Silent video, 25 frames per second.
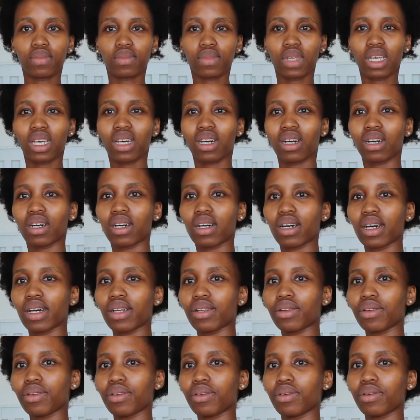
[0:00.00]
Yeah, I
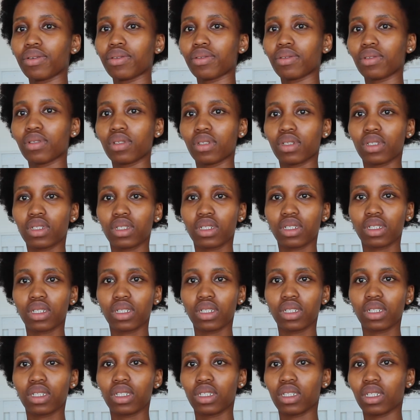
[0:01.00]
don't know,
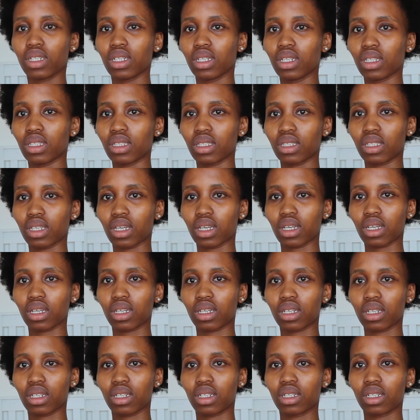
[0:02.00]
it's like